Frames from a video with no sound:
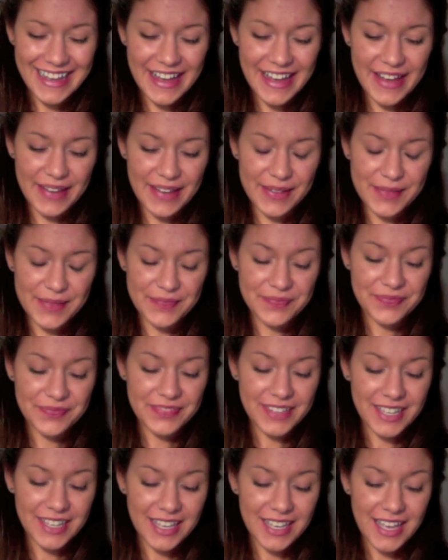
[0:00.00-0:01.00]
Um,
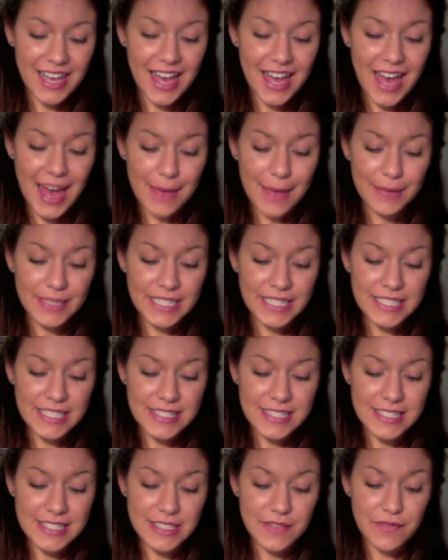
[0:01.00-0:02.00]
Happiness
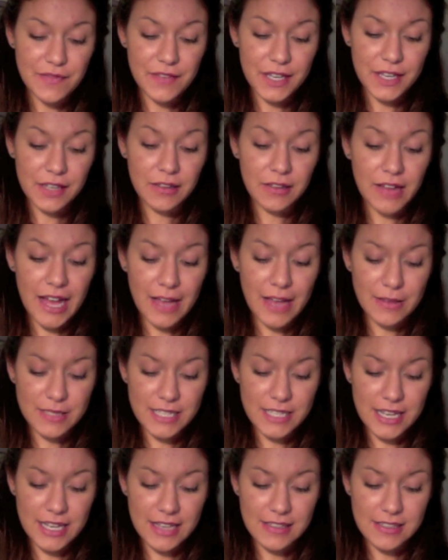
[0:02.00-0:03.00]
is a fickle house
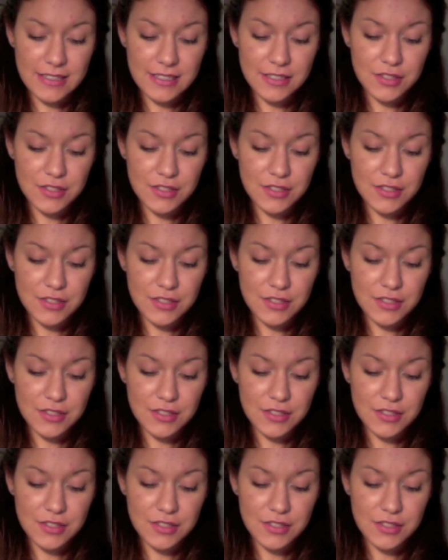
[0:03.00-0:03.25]
guest.